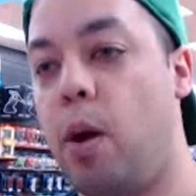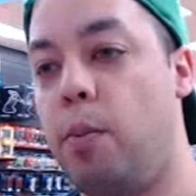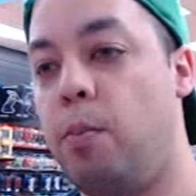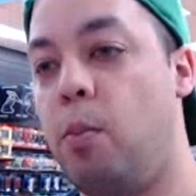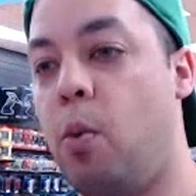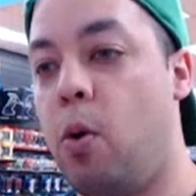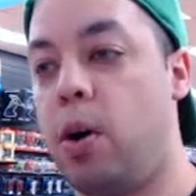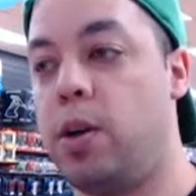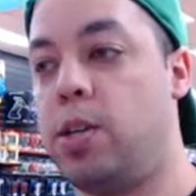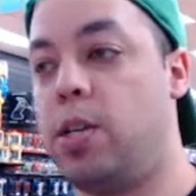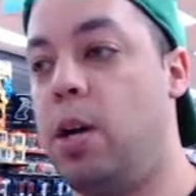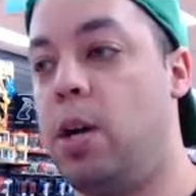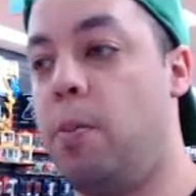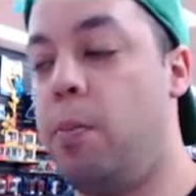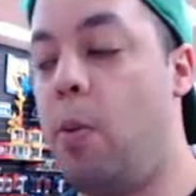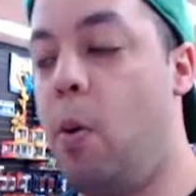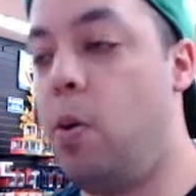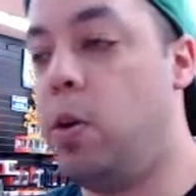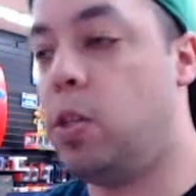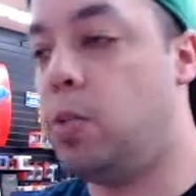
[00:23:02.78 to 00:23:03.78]
more to your
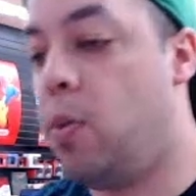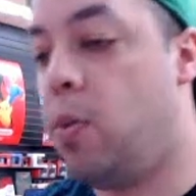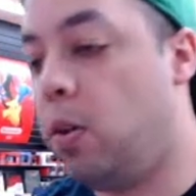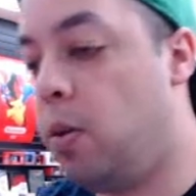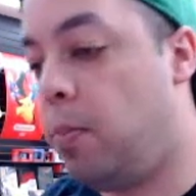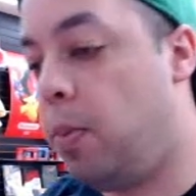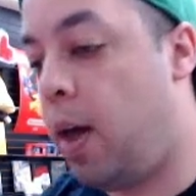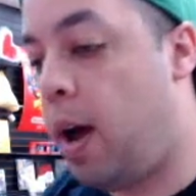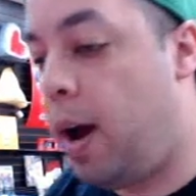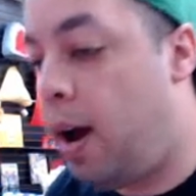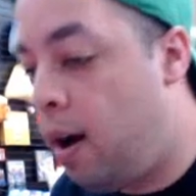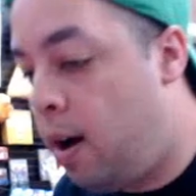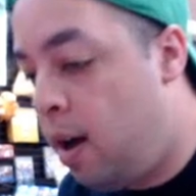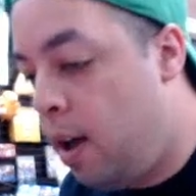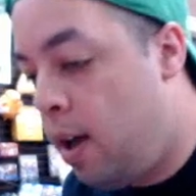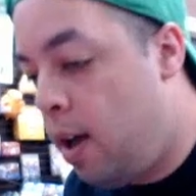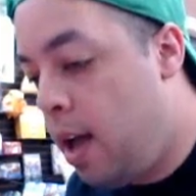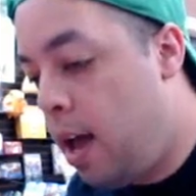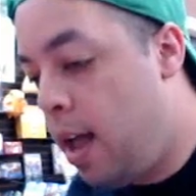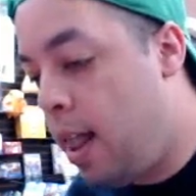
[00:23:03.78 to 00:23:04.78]
bonus multiplier.
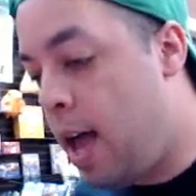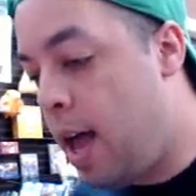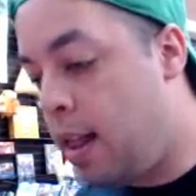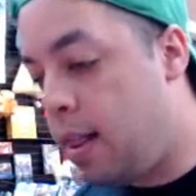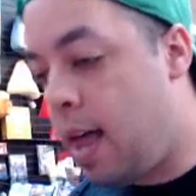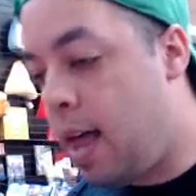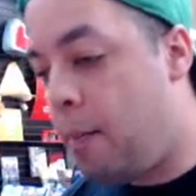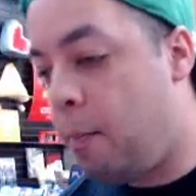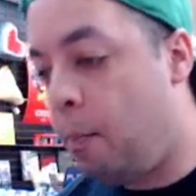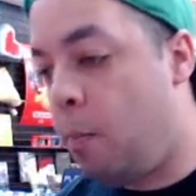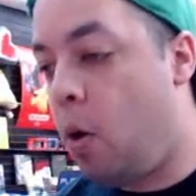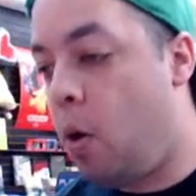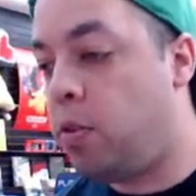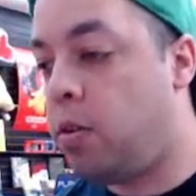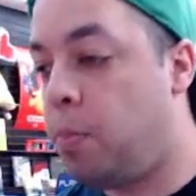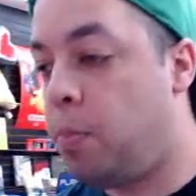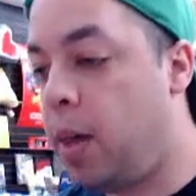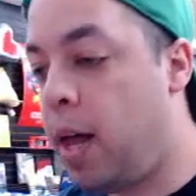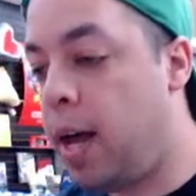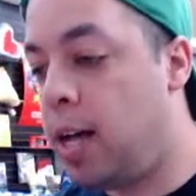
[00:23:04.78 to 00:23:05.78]
And that
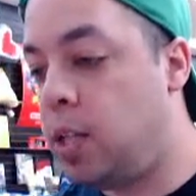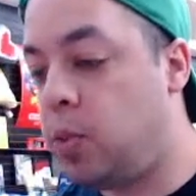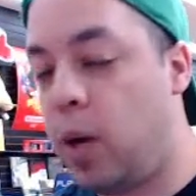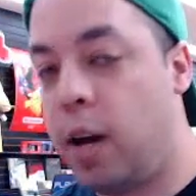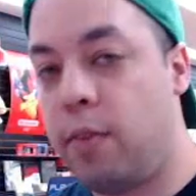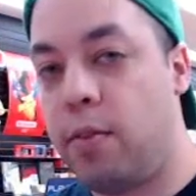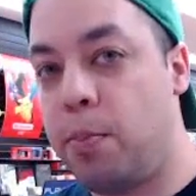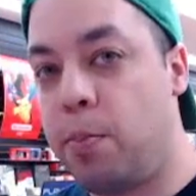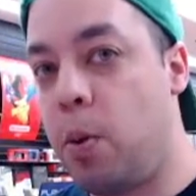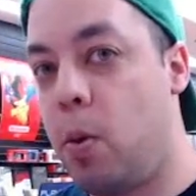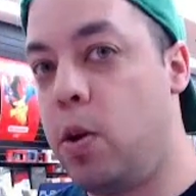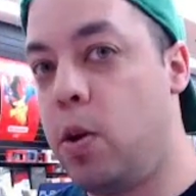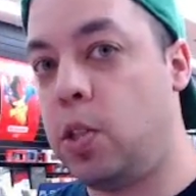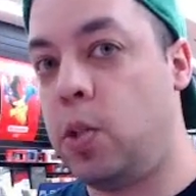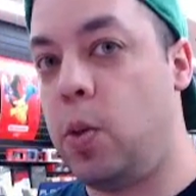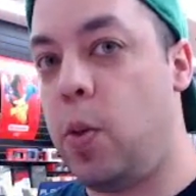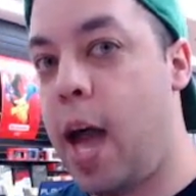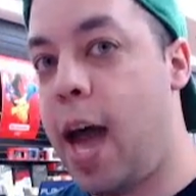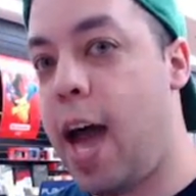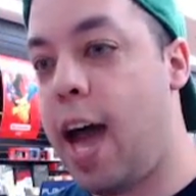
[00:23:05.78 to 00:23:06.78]
multiplies whatever bonus
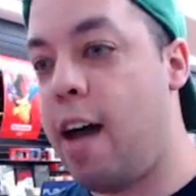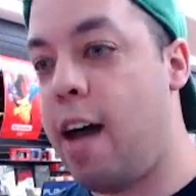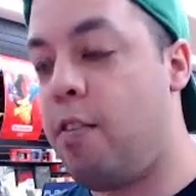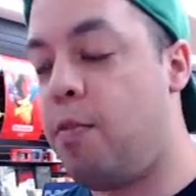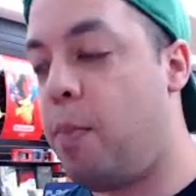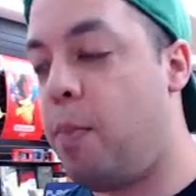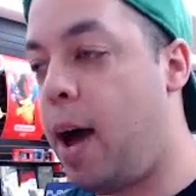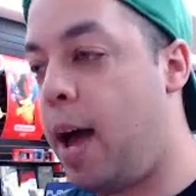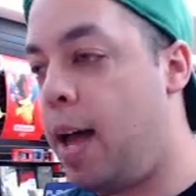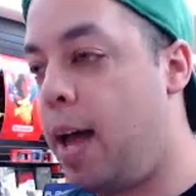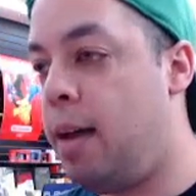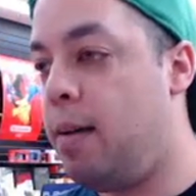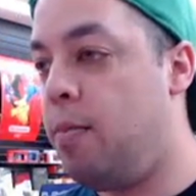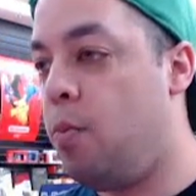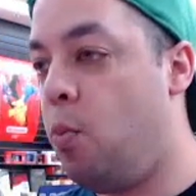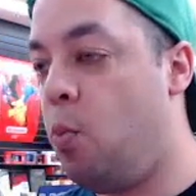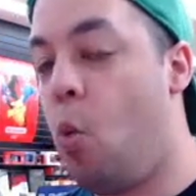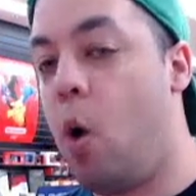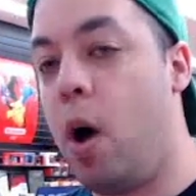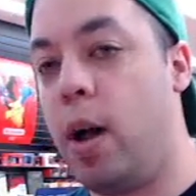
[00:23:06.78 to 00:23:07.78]
you have by
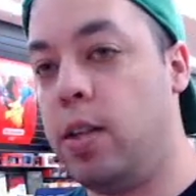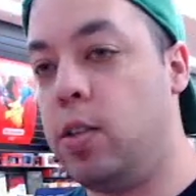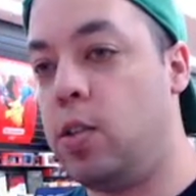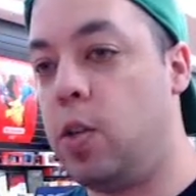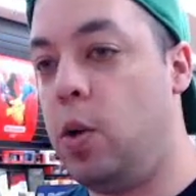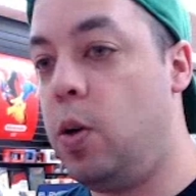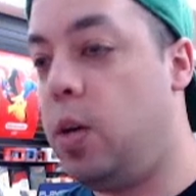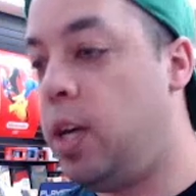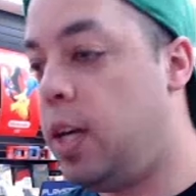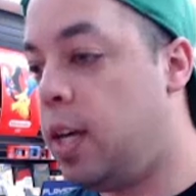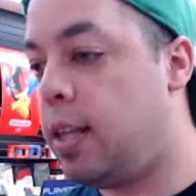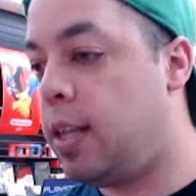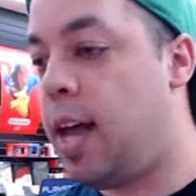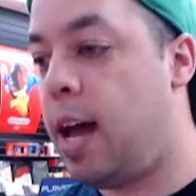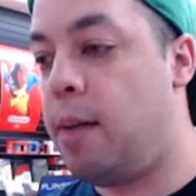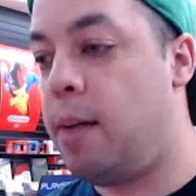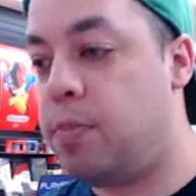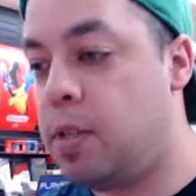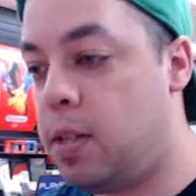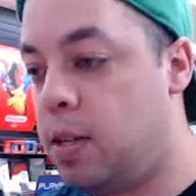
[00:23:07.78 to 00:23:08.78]
1. So you can get
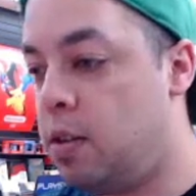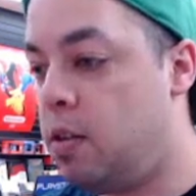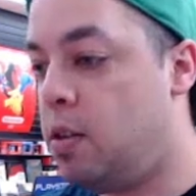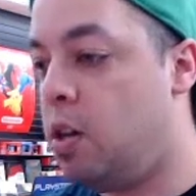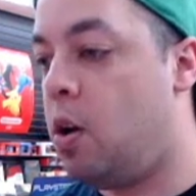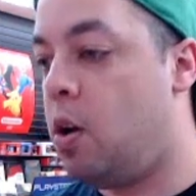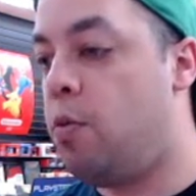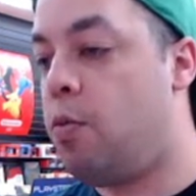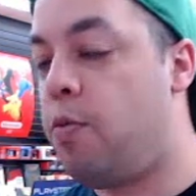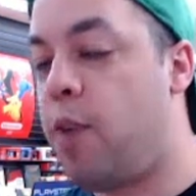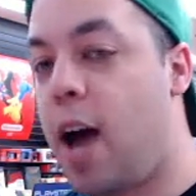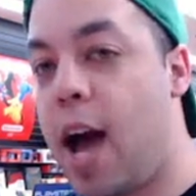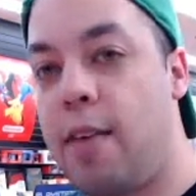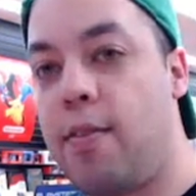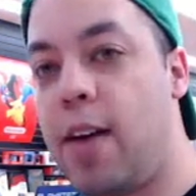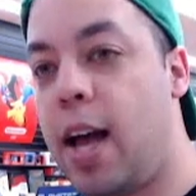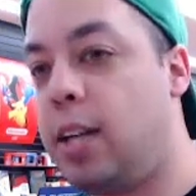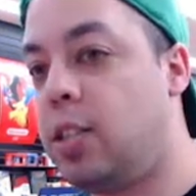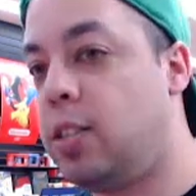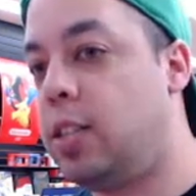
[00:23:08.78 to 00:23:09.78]
that up to
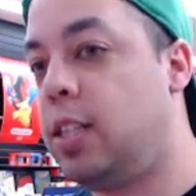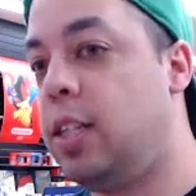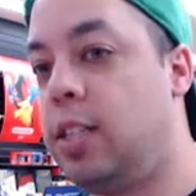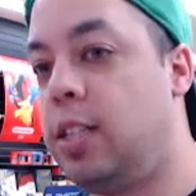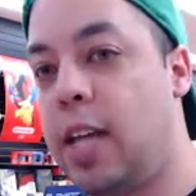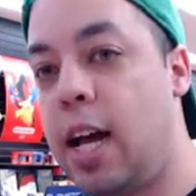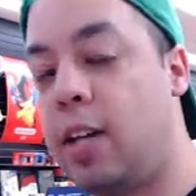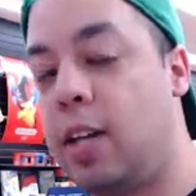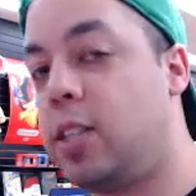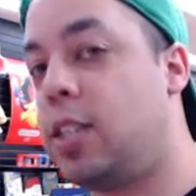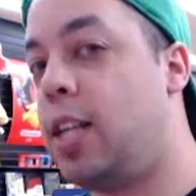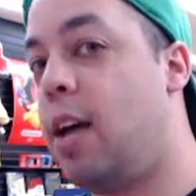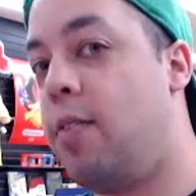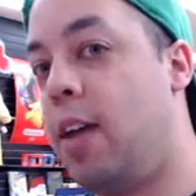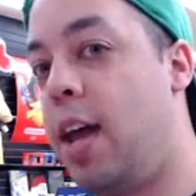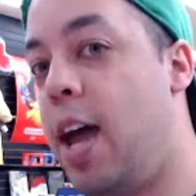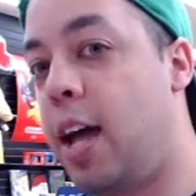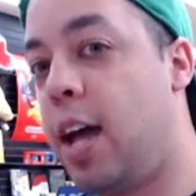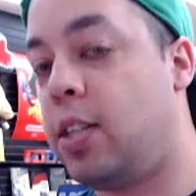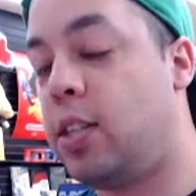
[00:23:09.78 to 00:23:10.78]
5x, 6x,
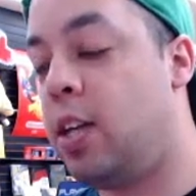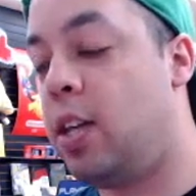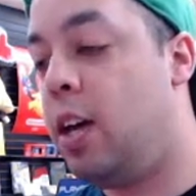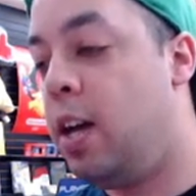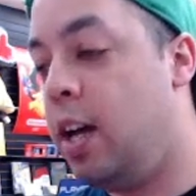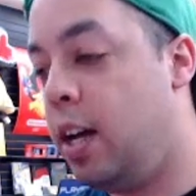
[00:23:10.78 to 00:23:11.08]
7x.